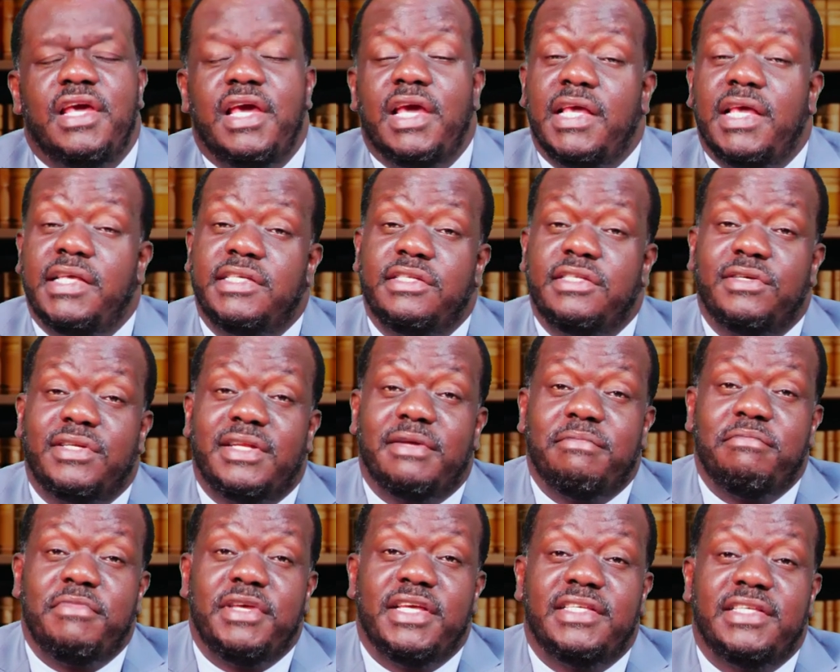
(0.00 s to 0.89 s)
It's not
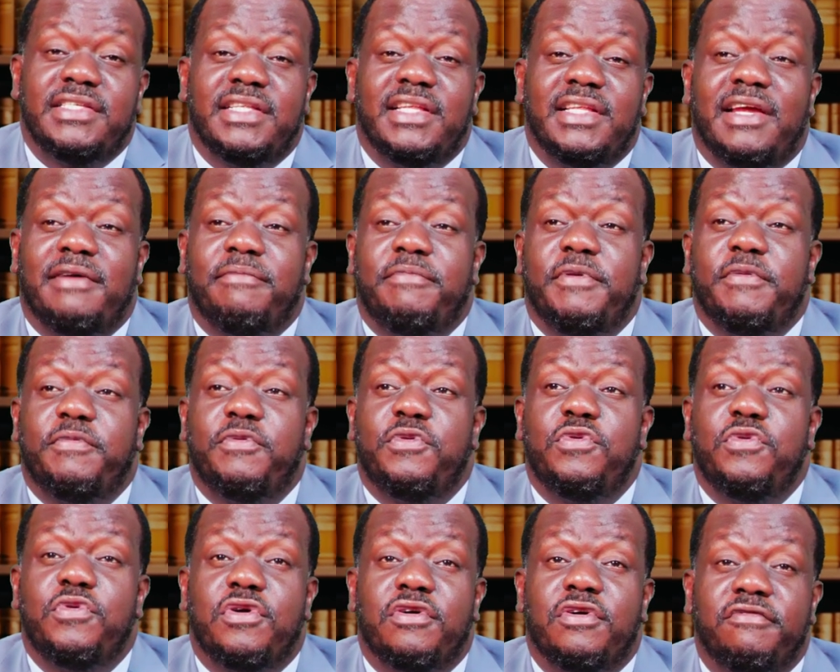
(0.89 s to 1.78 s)
amazing. There are people
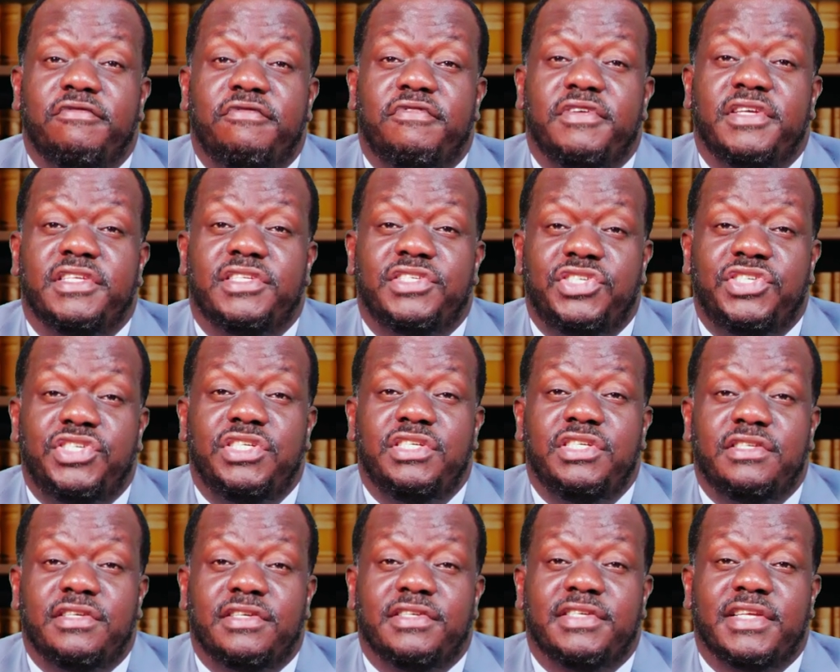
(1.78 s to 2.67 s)
who confess
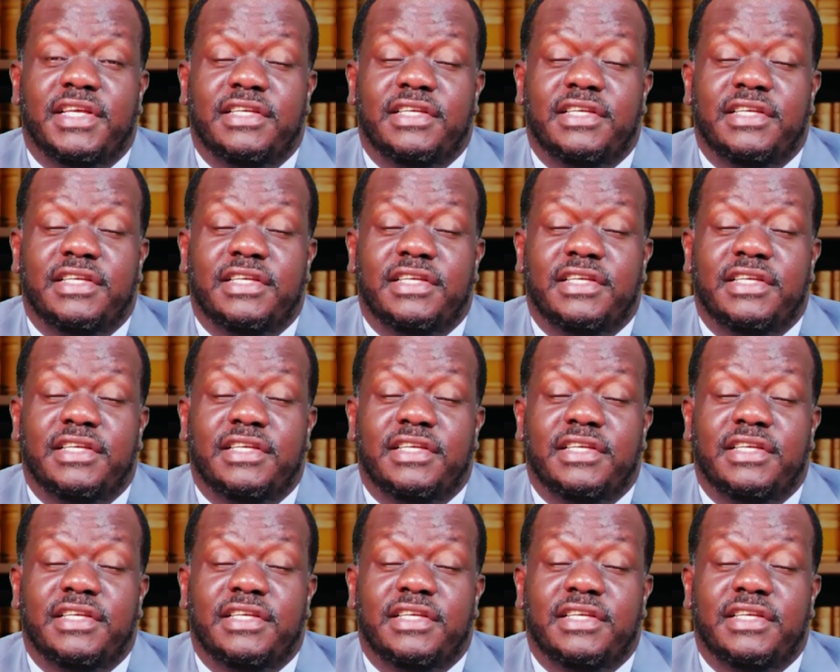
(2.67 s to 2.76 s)
Jesus